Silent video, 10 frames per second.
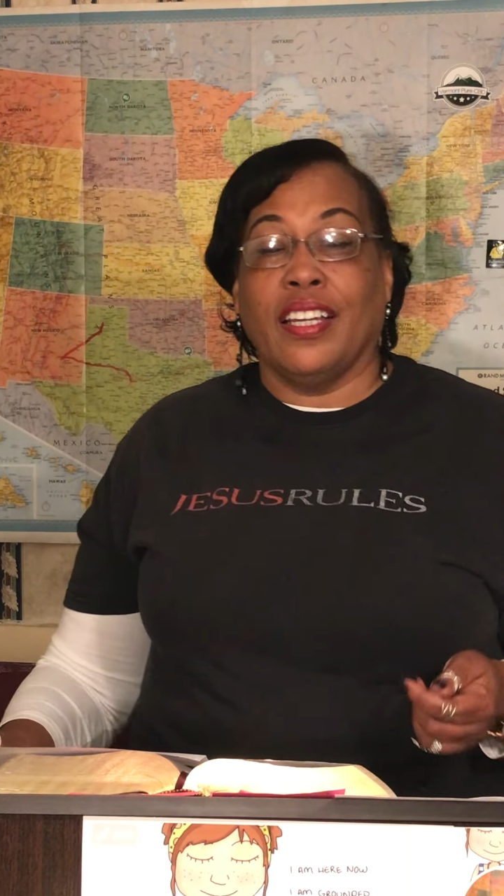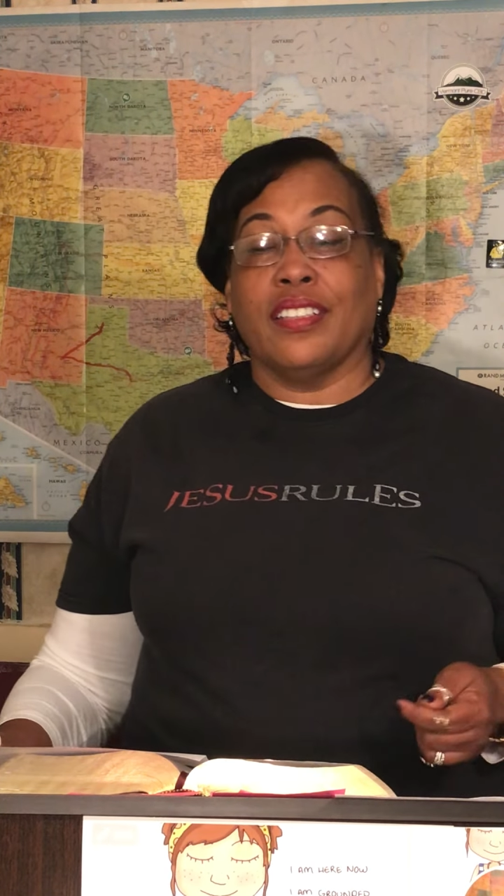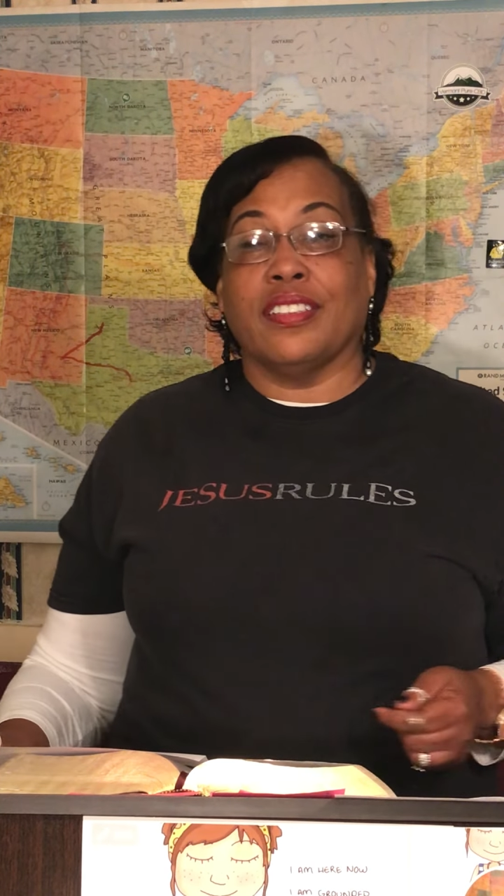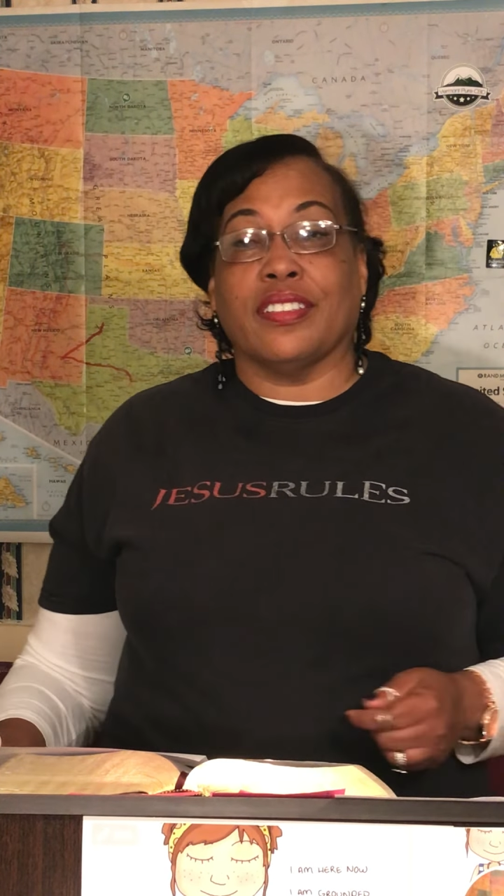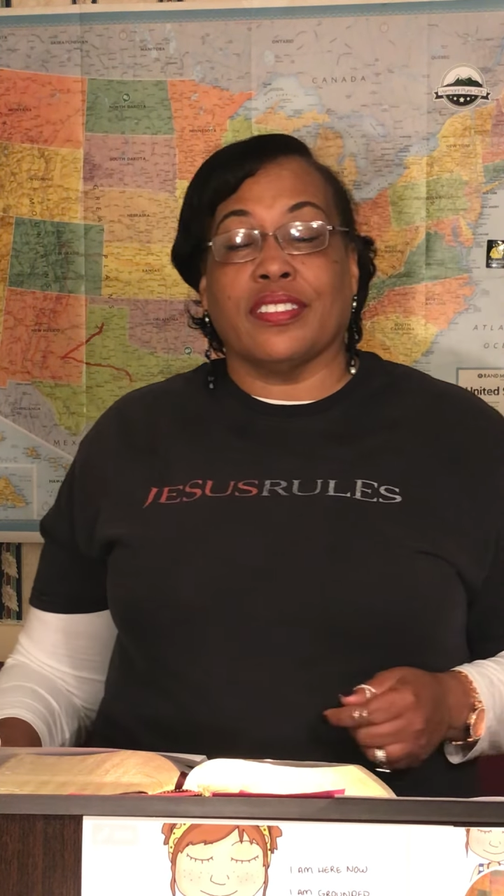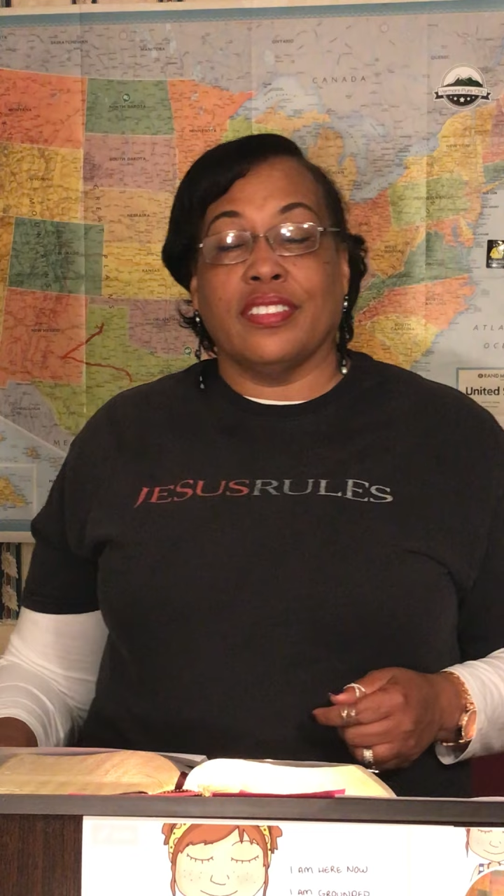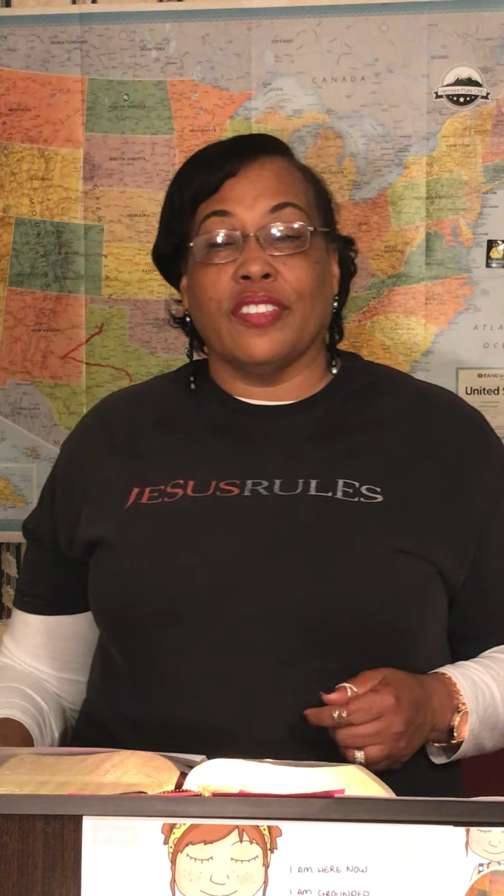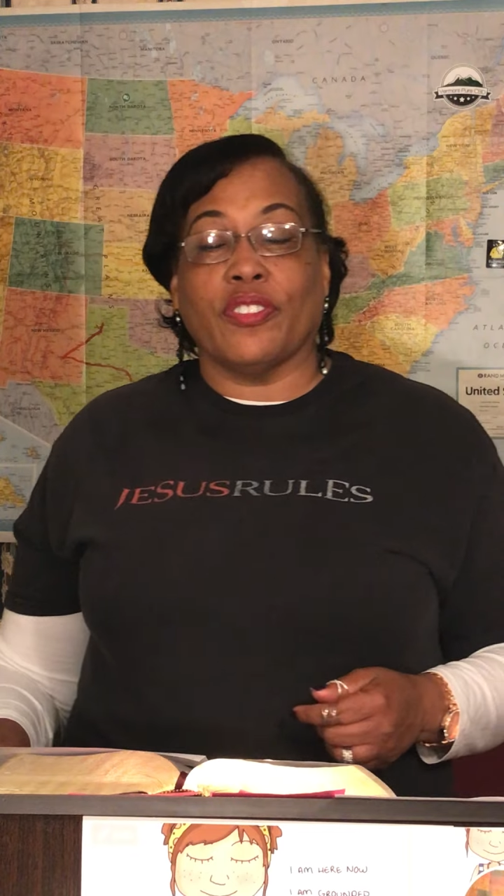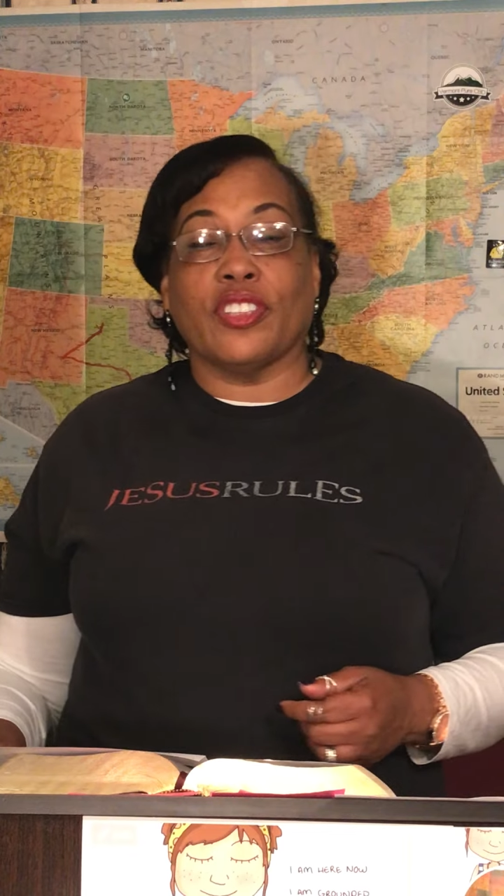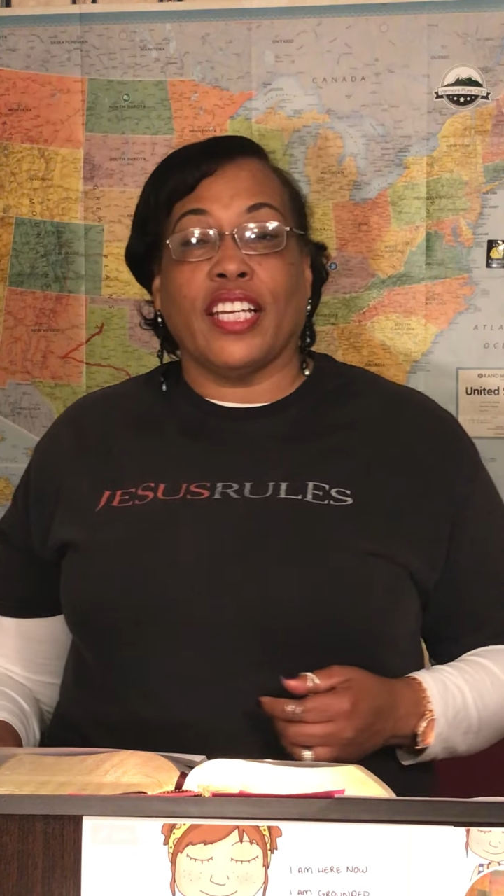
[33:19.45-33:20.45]
you know,
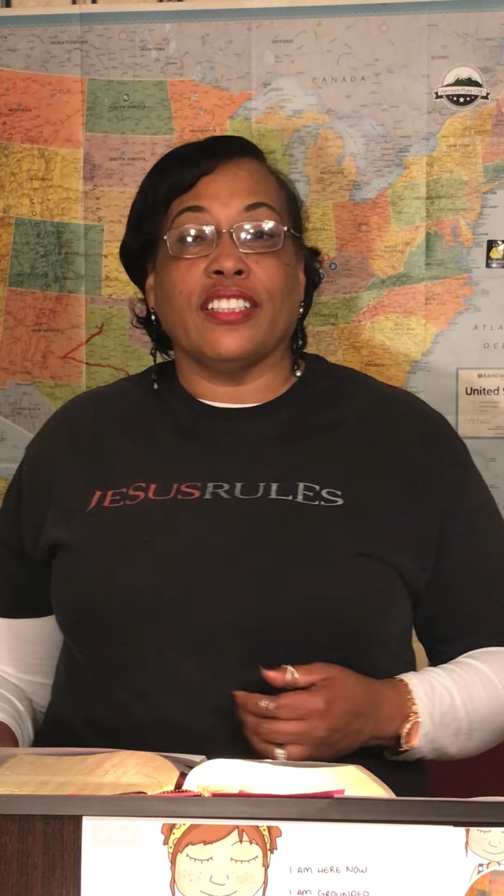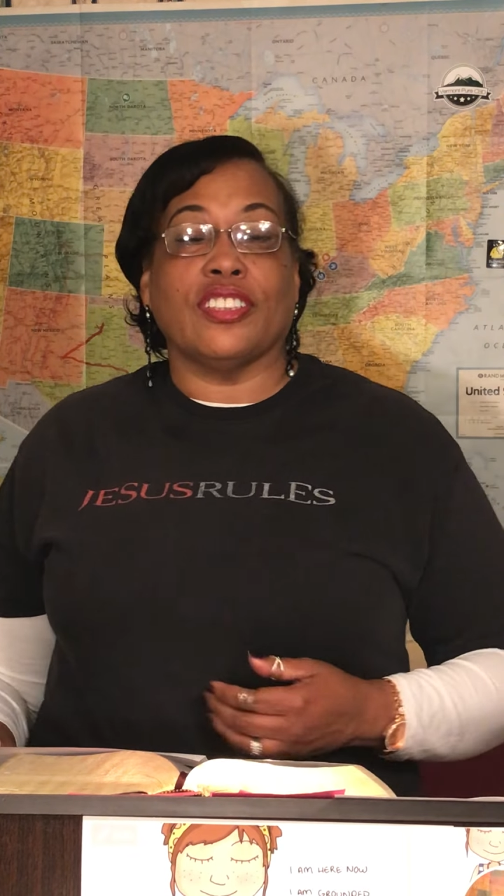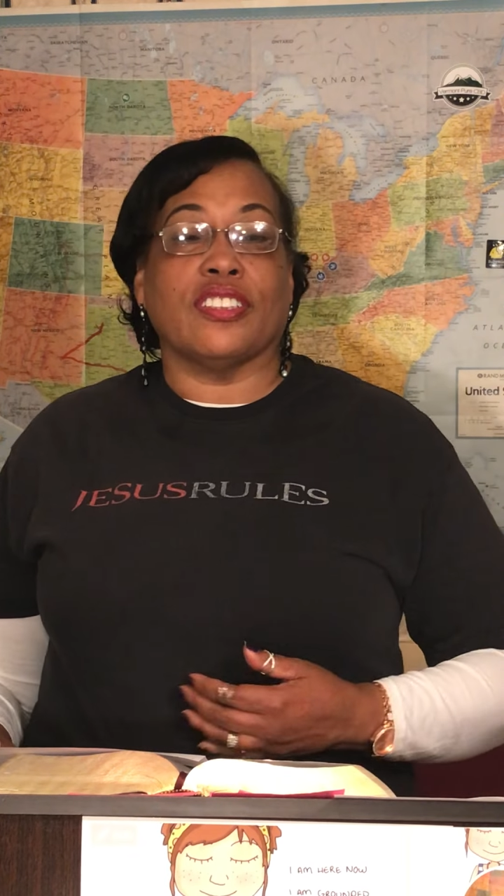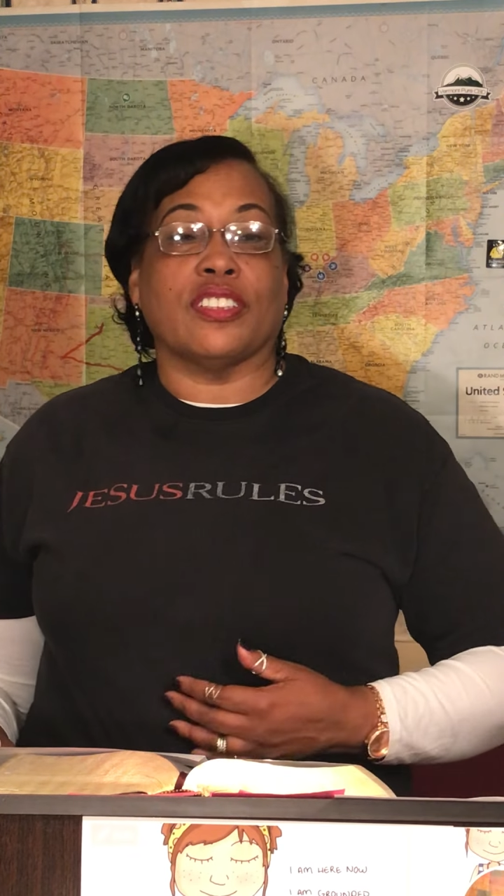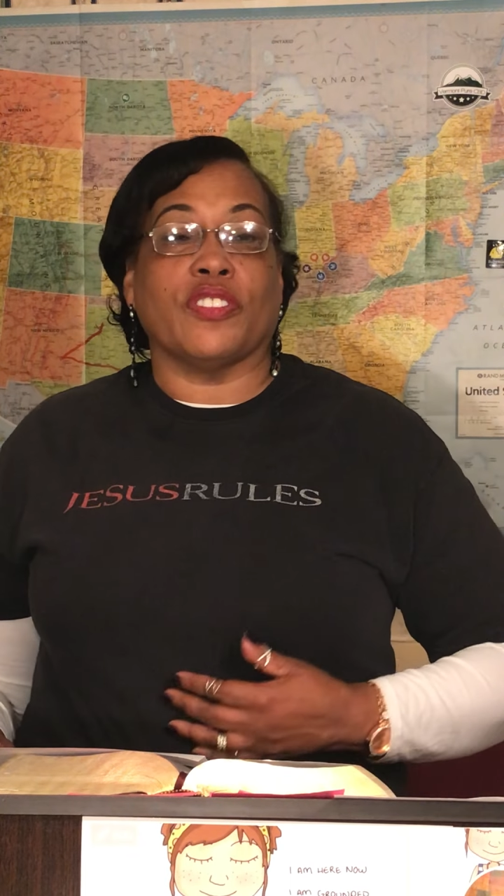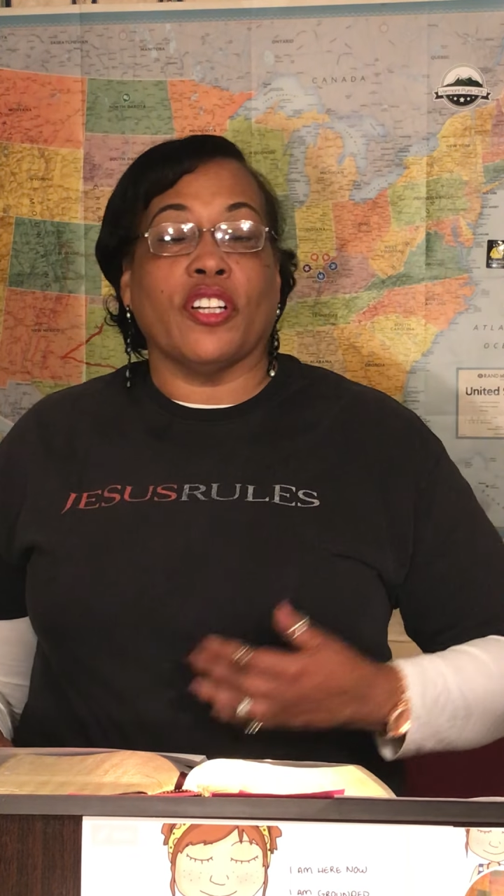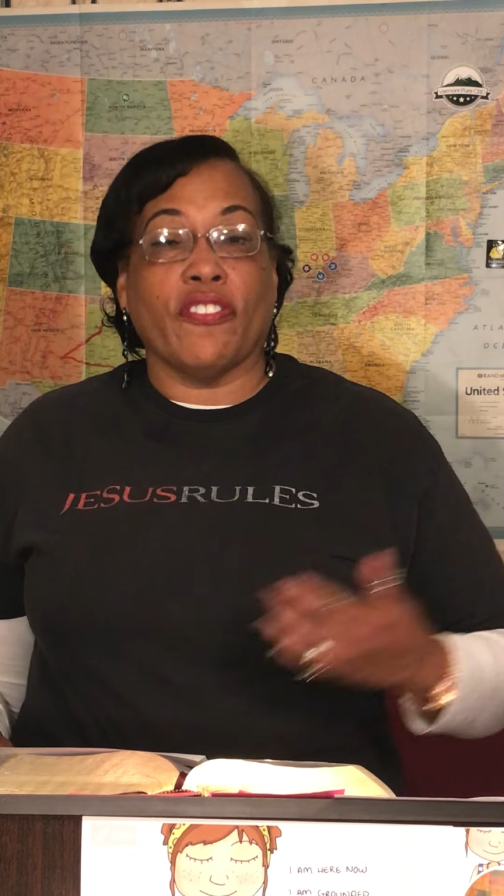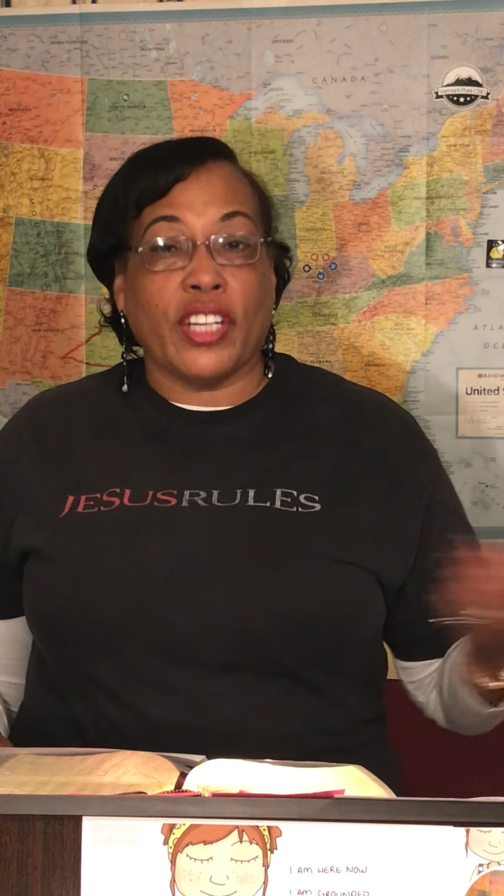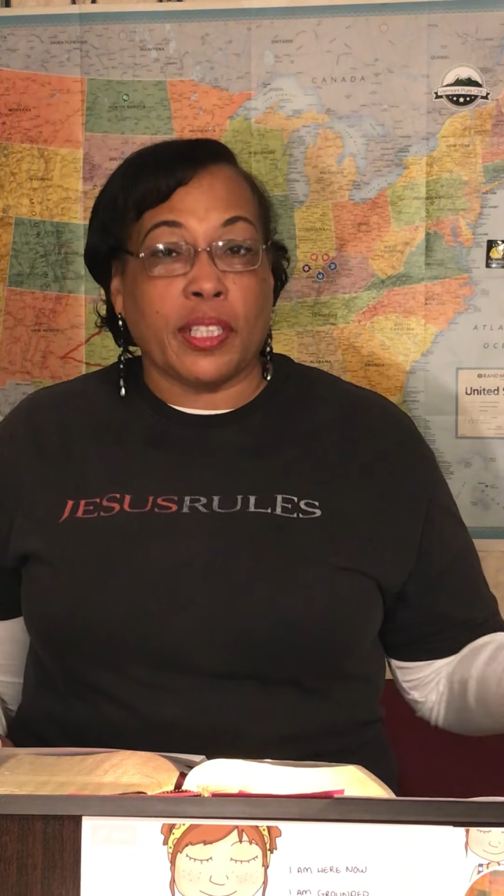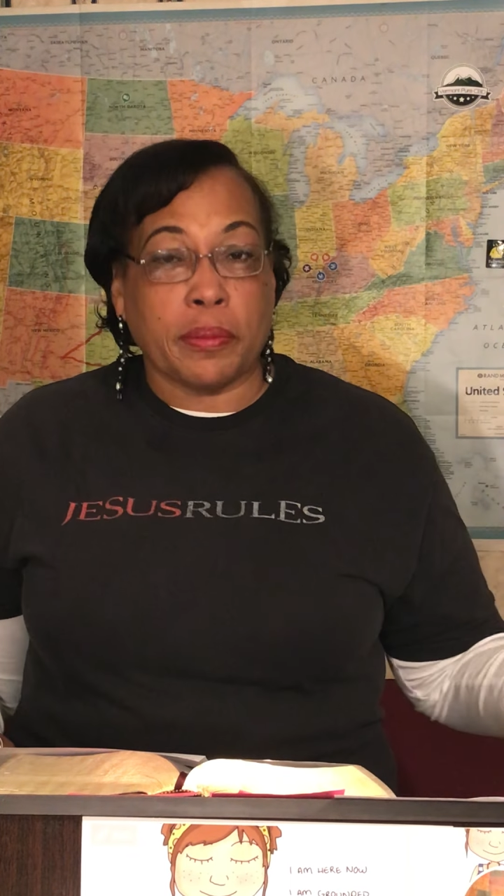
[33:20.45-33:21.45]
sinful natures of your
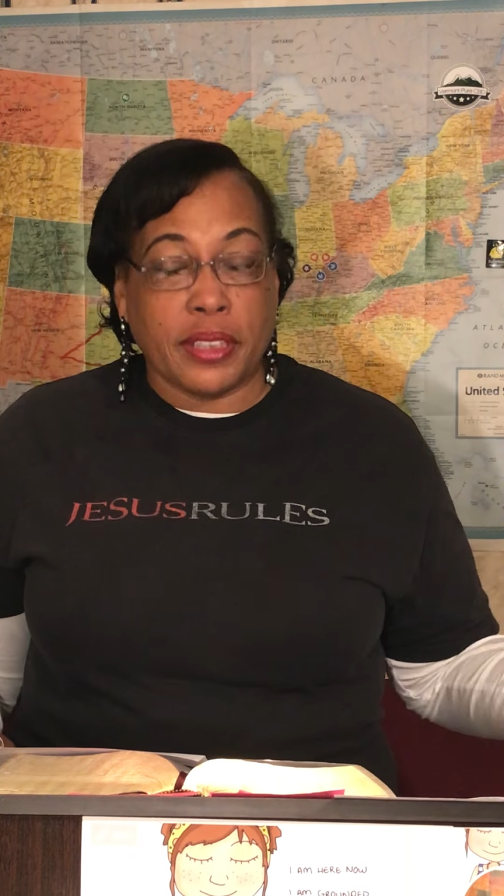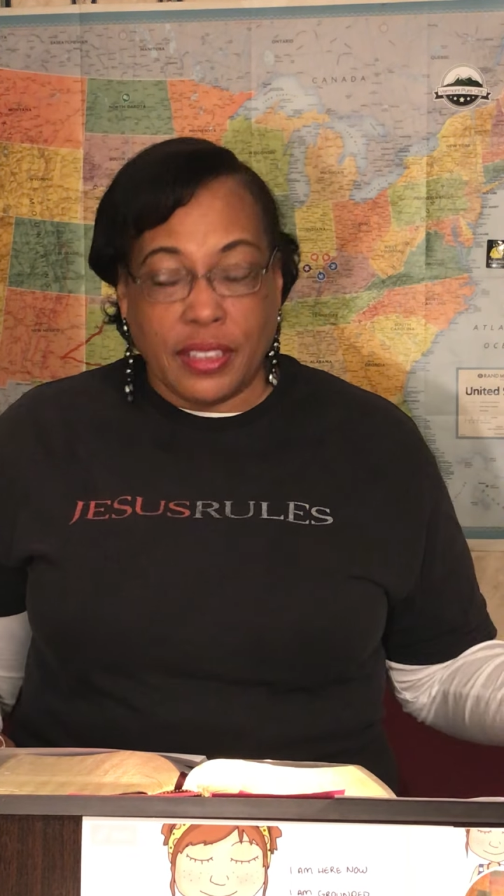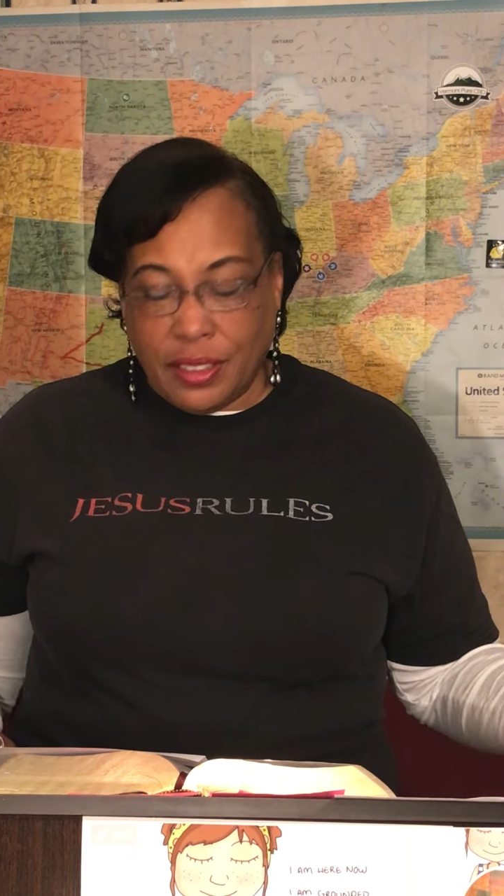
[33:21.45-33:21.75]
family,